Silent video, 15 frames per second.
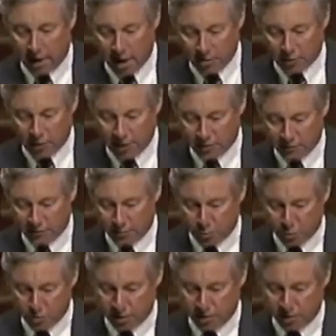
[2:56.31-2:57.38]
Andres, for
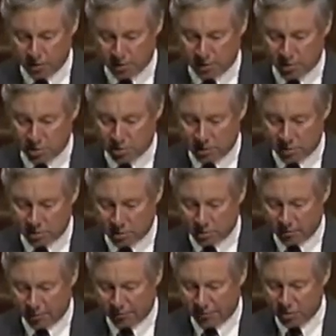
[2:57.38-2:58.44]
pushing this legislation
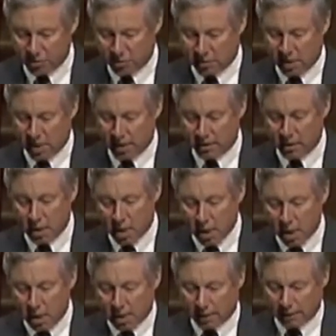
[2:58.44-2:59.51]
over the finish line,
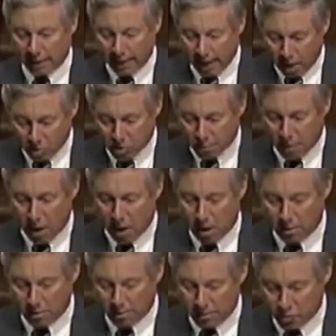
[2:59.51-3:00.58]
Clay
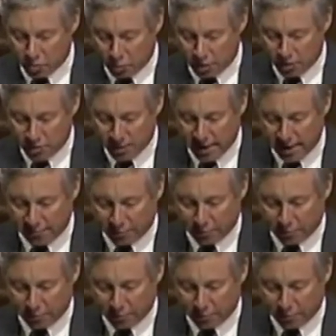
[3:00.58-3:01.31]
Alspa on the majority staff,